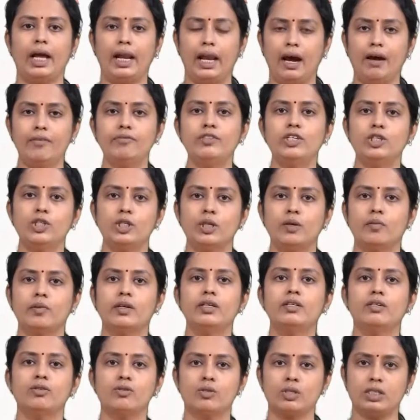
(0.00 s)
allow the
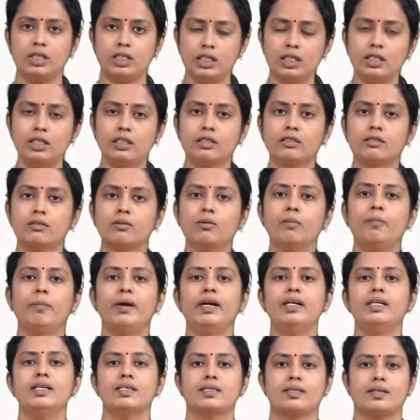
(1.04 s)
children to sit in a group
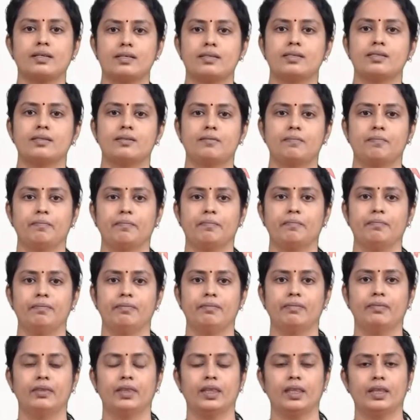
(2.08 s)
and discuss.
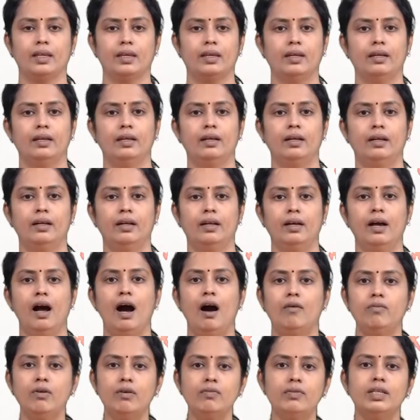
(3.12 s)

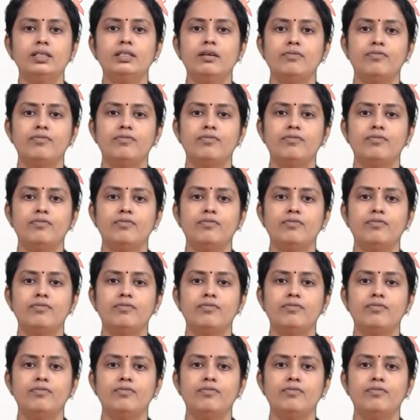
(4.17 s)
However, the